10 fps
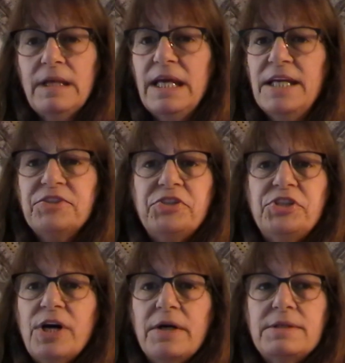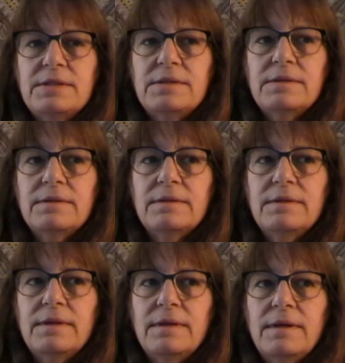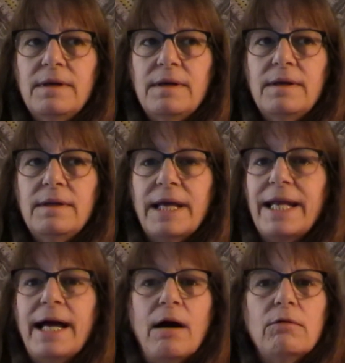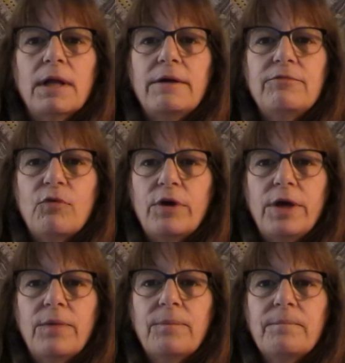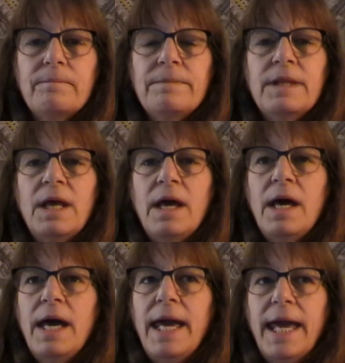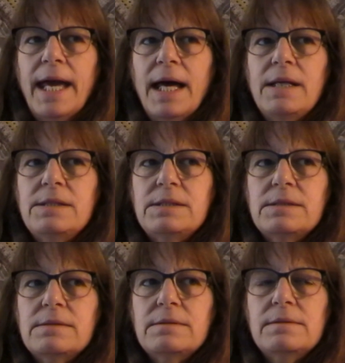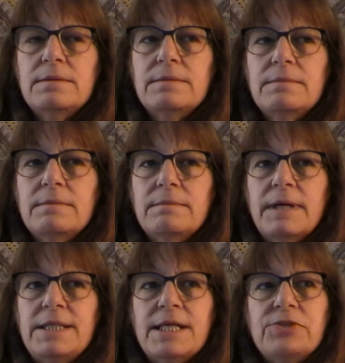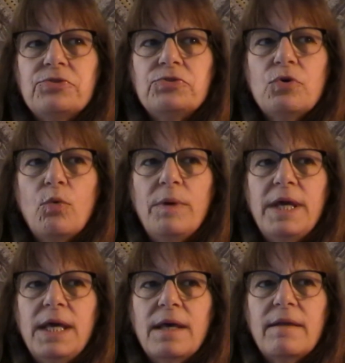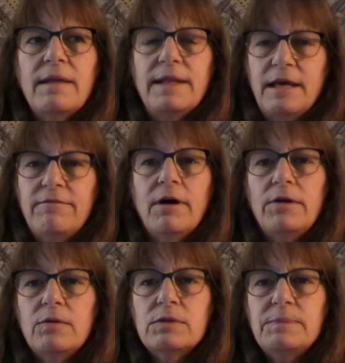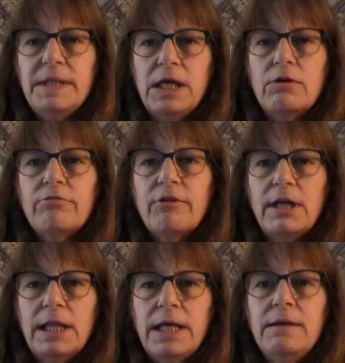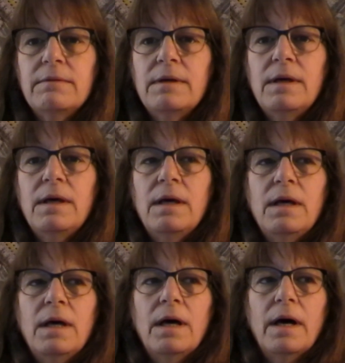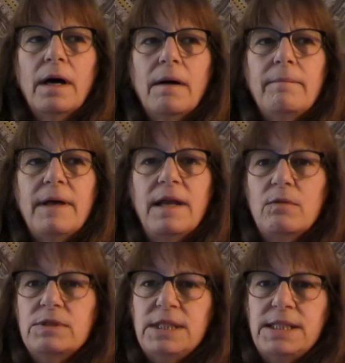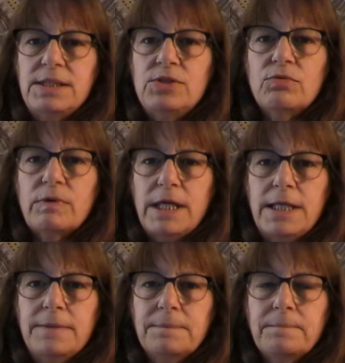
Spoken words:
It's just like an outline for you. And my testers told me that they felt it was beginner friendly, and it was easy to read.